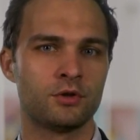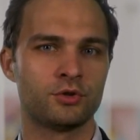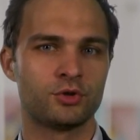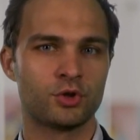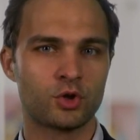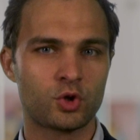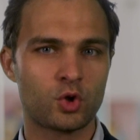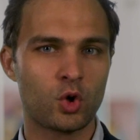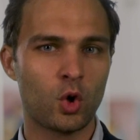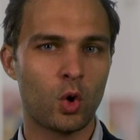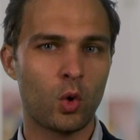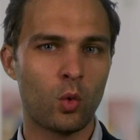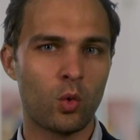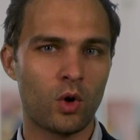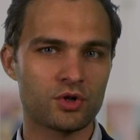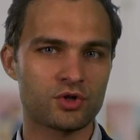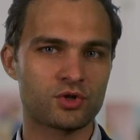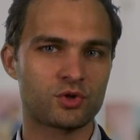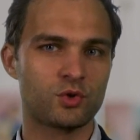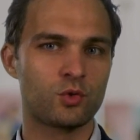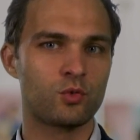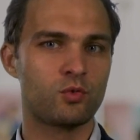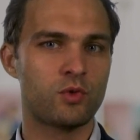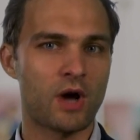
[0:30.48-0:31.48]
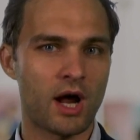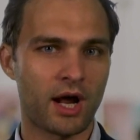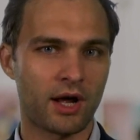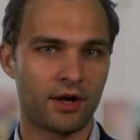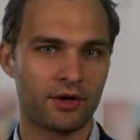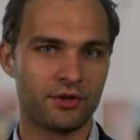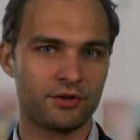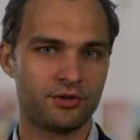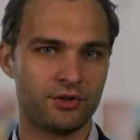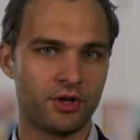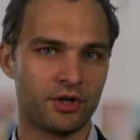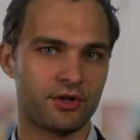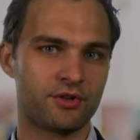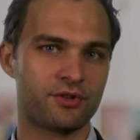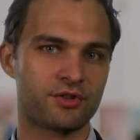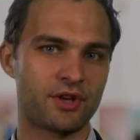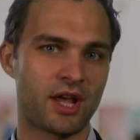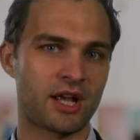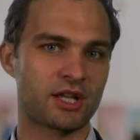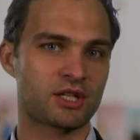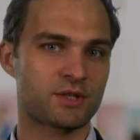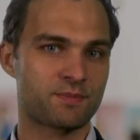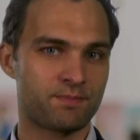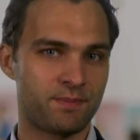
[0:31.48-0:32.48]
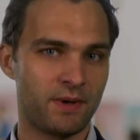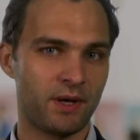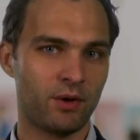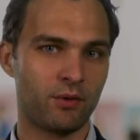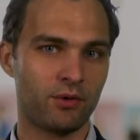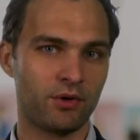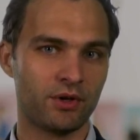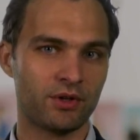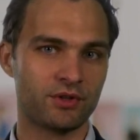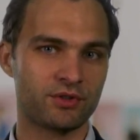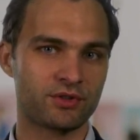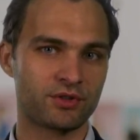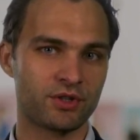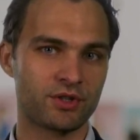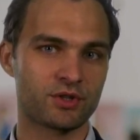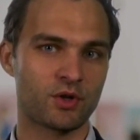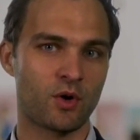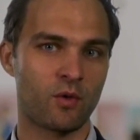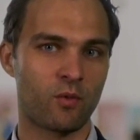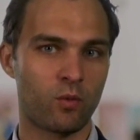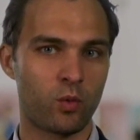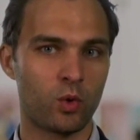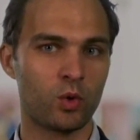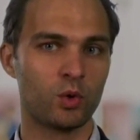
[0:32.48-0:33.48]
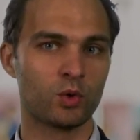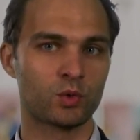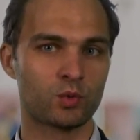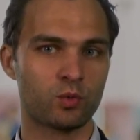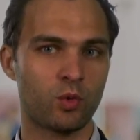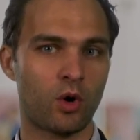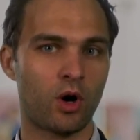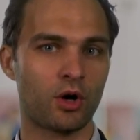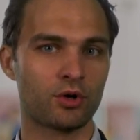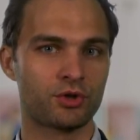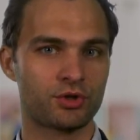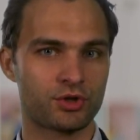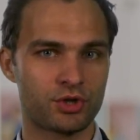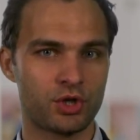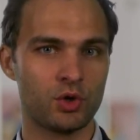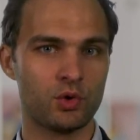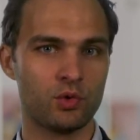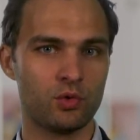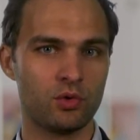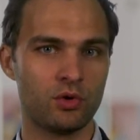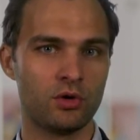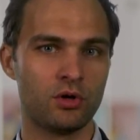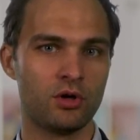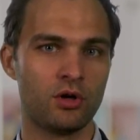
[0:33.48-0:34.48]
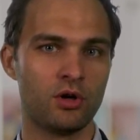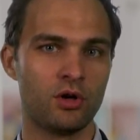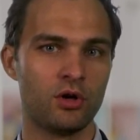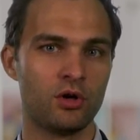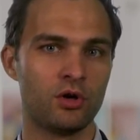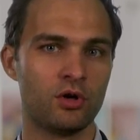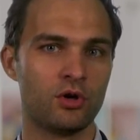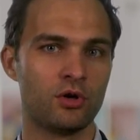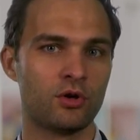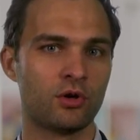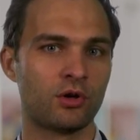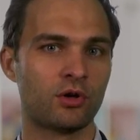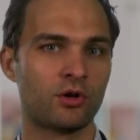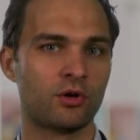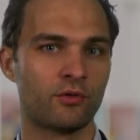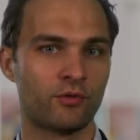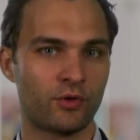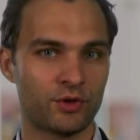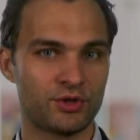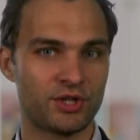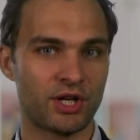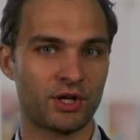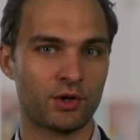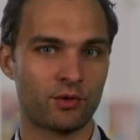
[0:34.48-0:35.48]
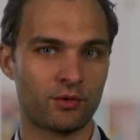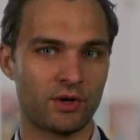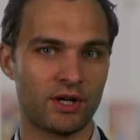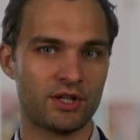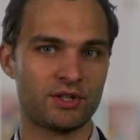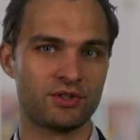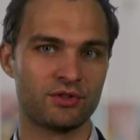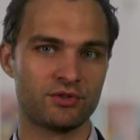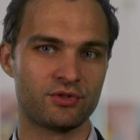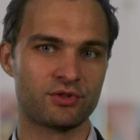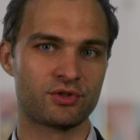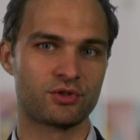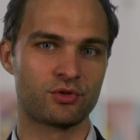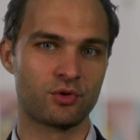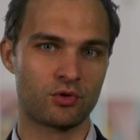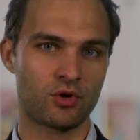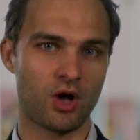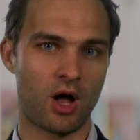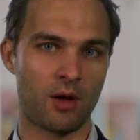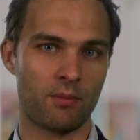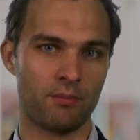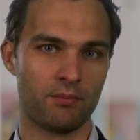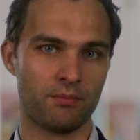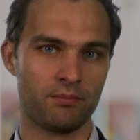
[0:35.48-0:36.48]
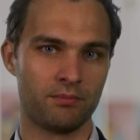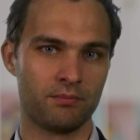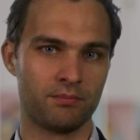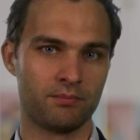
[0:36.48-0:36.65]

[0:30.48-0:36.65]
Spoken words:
The goal was to record Dutch experiences of World War II for generations to come.